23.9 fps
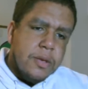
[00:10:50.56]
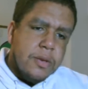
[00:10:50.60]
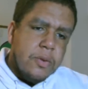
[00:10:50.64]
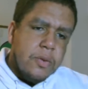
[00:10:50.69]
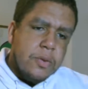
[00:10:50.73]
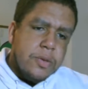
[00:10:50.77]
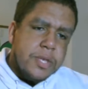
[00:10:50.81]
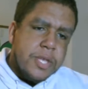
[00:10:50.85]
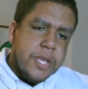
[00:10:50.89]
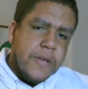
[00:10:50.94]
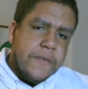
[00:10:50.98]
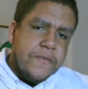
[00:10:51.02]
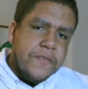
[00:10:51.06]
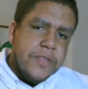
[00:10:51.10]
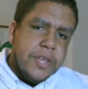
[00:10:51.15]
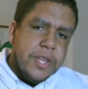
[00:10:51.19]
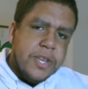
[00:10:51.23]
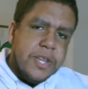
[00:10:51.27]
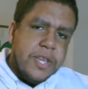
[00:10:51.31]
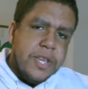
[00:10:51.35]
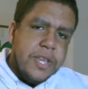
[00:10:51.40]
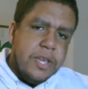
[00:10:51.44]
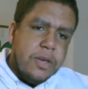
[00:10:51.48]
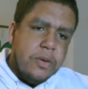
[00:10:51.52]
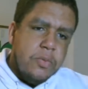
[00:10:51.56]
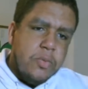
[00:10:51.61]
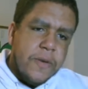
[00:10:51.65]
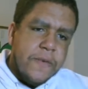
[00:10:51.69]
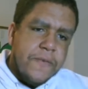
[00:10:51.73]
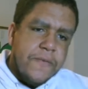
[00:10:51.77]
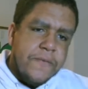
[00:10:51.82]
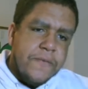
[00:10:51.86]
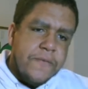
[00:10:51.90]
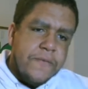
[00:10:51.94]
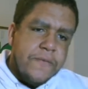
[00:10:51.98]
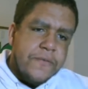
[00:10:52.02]
definitely with
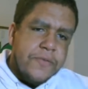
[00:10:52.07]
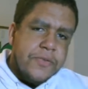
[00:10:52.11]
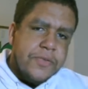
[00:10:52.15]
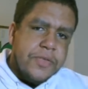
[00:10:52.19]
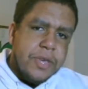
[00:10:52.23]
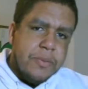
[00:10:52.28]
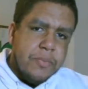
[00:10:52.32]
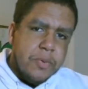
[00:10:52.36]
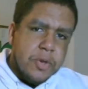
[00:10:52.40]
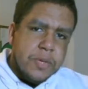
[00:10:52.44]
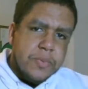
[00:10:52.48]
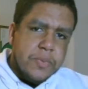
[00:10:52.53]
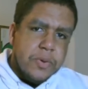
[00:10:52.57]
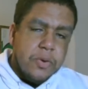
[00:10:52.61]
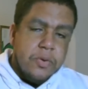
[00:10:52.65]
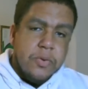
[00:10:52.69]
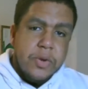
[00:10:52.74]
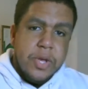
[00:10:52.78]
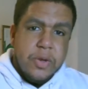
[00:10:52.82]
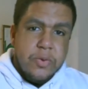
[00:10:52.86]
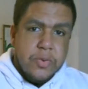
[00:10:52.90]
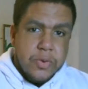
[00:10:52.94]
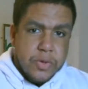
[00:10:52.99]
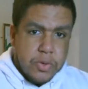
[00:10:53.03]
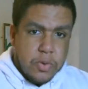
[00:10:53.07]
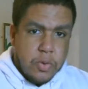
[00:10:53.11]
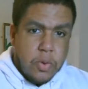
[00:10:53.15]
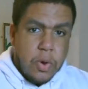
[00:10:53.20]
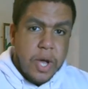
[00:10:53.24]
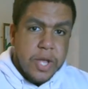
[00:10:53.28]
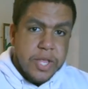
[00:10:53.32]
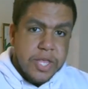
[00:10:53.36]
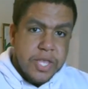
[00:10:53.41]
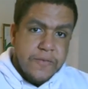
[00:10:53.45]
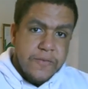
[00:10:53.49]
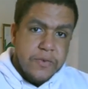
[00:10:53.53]
Theme Hospital, it was
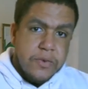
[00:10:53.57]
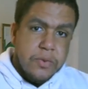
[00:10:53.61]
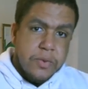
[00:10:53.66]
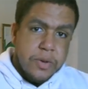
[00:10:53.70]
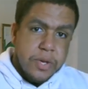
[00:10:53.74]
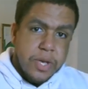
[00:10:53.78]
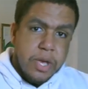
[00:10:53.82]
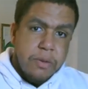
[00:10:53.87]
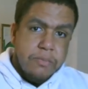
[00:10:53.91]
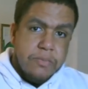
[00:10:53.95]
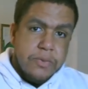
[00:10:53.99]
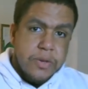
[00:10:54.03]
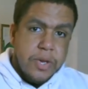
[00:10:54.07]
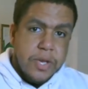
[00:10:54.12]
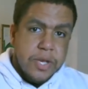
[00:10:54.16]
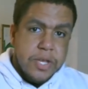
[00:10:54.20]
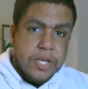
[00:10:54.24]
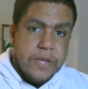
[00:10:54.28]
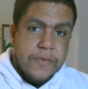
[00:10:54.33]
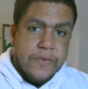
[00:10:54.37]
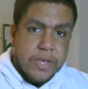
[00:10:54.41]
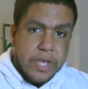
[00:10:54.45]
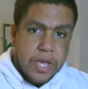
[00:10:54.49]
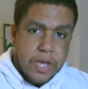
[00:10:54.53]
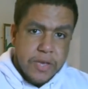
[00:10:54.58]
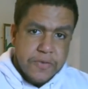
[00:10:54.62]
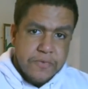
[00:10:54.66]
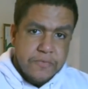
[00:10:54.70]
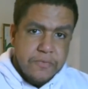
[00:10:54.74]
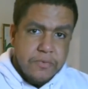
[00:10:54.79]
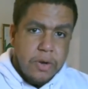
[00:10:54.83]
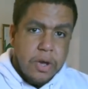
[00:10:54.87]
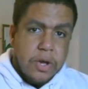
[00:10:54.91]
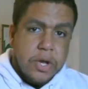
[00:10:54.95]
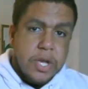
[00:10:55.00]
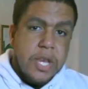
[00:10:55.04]
quite a difficult game to actually even get
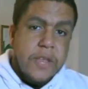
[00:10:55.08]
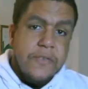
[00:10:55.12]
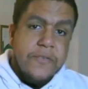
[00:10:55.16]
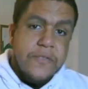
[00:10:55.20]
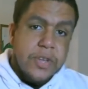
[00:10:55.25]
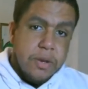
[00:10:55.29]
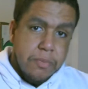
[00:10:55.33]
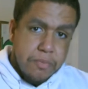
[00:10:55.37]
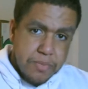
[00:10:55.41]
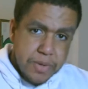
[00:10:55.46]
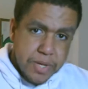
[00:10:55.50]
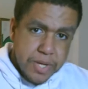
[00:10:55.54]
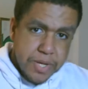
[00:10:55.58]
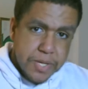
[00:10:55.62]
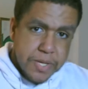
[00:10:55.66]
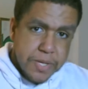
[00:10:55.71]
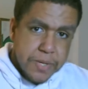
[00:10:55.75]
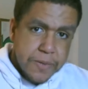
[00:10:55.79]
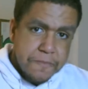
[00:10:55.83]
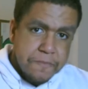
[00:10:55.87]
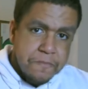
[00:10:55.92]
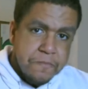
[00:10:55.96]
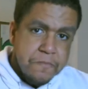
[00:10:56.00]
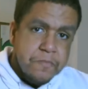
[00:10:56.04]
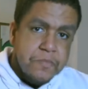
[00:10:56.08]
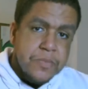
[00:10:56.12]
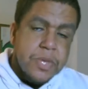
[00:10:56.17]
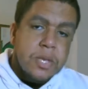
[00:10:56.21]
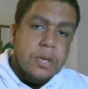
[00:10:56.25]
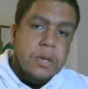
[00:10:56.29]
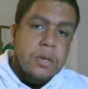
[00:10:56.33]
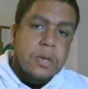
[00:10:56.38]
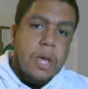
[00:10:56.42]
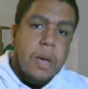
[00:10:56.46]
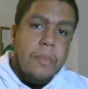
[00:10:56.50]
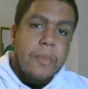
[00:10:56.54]
through. I couldn't even complete it.
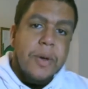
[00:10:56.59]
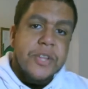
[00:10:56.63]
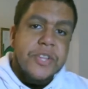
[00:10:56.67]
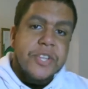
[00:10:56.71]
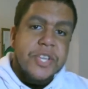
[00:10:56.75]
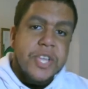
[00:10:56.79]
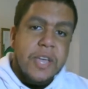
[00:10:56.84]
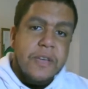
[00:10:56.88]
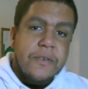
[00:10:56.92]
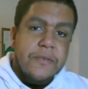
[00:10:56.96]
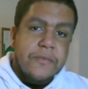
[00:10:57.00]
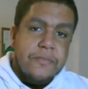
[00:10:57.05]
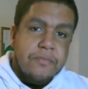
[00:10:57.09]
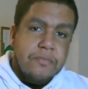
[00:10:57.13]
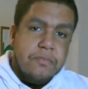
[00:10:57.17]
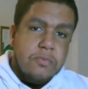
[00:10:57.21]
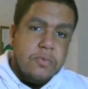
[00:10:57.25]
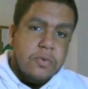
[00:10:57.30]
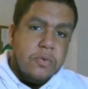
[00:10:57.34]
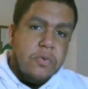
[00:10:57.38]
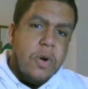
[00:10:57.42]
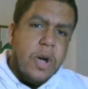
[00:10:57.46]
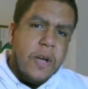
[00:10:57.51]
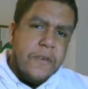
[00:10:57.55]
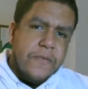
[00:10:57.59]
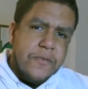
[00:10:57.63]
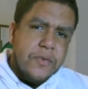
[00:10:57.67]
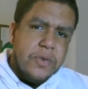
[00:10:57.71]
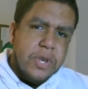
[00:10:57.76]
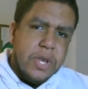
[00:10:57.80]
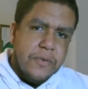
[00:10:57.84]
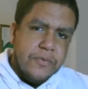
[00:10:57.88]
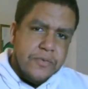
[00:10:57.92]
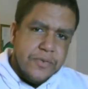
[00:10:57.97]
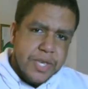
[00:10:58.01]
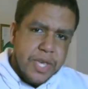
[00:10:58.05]
I managed to get quite a few
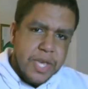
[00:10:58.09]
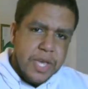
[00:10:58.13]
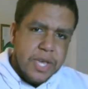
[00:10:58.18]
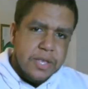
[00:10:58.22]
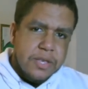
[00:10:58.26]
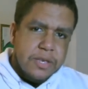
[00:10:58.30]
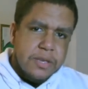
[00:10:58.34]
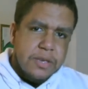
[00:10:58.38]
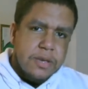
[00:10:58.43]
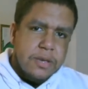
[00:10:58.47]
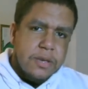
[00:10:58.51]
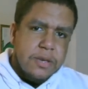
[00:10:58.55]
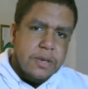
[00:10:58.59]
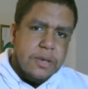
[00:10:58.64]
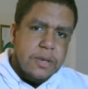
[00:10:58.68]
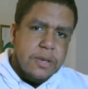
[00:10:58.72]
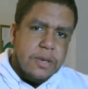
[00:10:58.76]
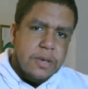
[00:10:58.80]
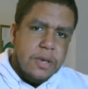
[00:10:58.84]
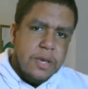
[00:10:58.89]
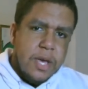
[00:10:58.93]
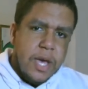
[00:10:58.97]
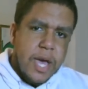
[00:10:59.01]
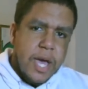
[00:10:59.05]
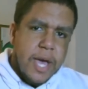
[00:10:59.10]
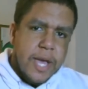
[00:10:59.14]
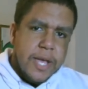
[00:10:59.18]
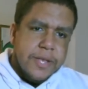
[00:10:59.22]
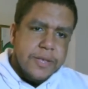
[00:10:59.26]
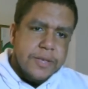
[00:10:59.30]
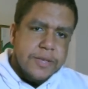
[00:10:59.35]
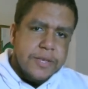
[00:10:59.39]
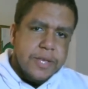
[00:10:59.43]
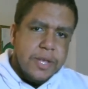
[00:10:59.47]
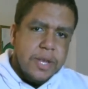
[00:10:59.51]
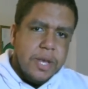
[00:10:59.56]
levels ahead,
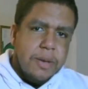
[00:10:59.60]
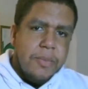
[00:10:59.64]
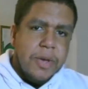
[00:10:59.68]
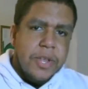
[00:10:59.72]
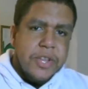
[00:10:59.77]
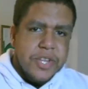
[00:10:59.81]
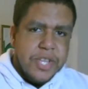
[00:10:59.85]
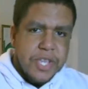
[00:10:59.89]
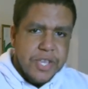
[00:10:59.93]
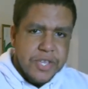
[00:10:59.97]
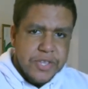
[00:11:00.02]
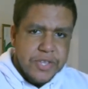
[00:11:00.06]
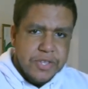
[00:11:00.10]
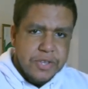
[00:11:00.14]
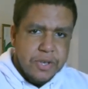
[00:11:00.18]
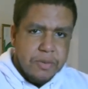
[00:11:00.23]
and then I managed to get stuck